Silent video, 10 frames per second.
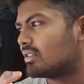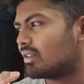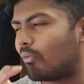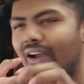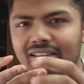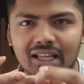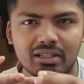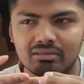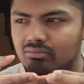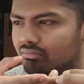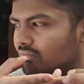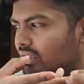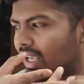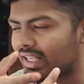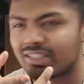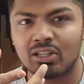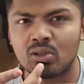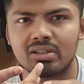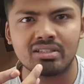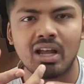The fact that
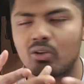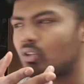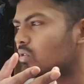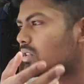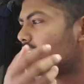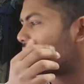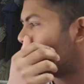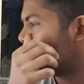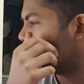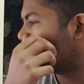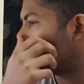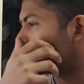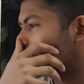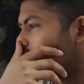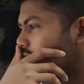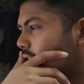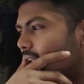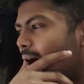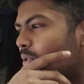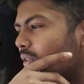Escanor is now useless. Things gotten
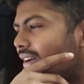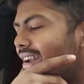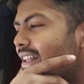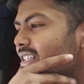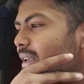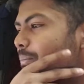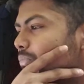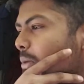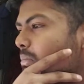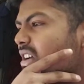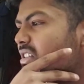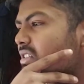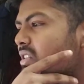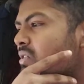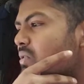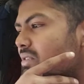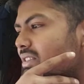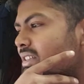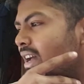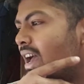out of hand. Let's see. Master
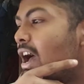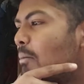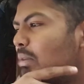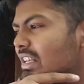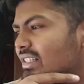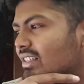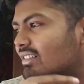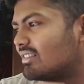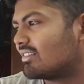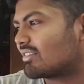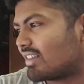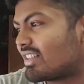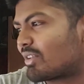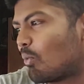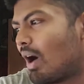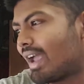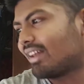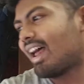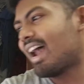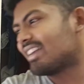Zeldurus, please rest a while
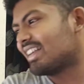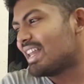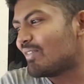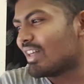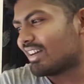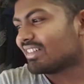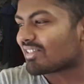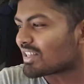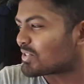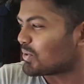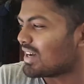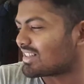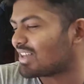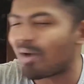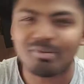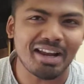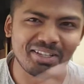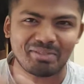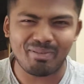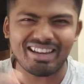and leave the rest to us. I'm trying
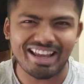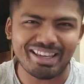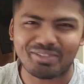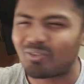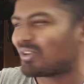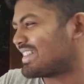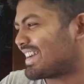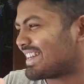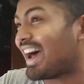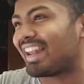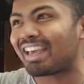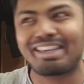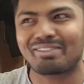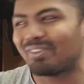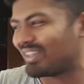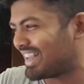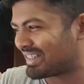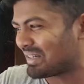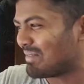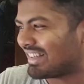to speak like his voice actor. I like his voice
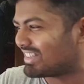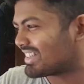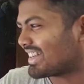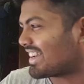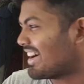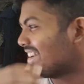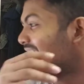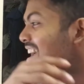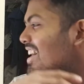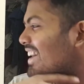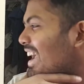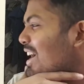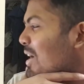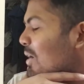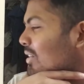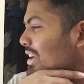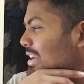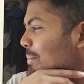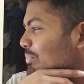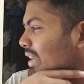actor, but it's just I can't. Okay,
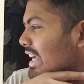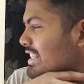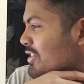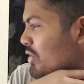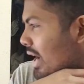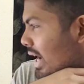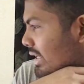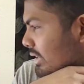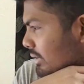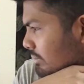alright. It's in your hand.